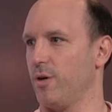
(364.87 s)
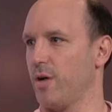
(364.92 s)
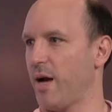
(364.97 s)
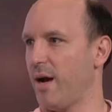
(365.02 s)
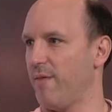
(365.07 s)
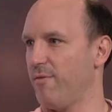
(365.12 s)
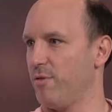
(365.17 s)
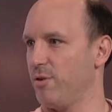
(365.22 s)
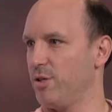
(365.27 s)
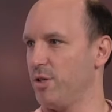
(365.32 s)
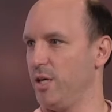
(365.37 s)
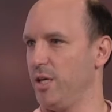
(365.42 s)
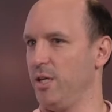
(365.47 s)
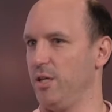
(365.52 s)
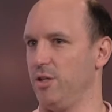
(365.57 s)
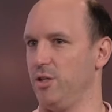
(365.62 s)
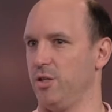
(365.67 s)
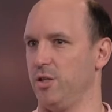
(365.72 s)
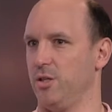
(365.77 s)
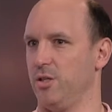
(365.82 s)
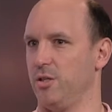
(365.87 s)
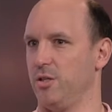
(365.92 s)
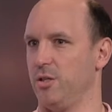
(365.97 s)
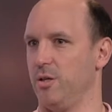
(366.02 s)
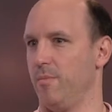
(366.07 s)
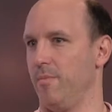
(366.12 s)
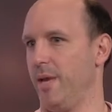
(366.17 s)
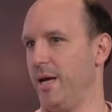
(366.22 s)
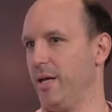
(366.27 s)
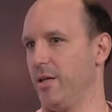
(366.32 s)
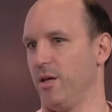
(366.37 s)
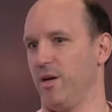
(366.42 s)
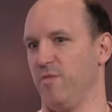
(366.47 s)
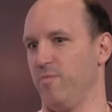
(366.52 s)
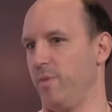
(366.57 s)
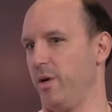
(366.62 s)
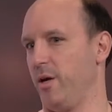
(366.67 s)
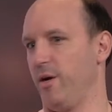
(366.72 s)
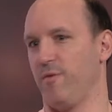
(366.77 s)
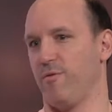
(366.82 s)
conversations that make life
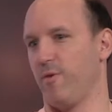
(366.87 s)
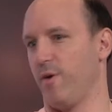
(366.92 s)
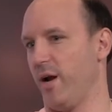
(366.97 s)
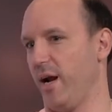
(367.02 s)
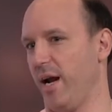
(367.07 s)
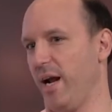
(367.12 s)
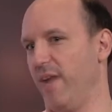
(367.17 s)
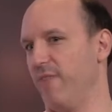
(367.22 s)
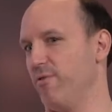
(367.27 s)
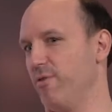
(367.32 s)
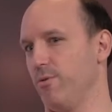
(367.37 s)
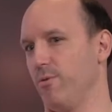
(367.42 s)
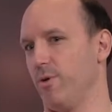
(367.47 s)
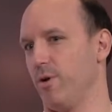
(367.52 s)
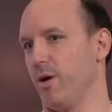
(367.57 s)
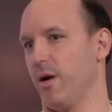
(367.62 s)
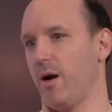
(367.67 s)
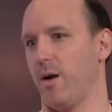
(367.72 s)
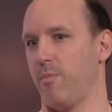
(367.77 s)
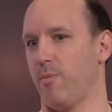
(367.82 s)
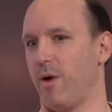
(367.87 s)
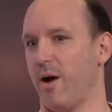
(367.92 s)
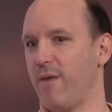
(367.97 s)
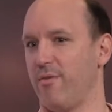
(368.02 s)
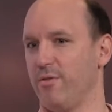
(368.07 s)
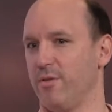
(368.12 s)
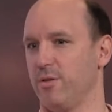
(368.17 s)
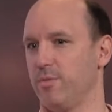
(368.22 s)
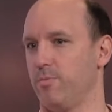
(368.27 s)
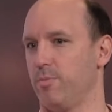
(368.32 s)
better for everyone in our province,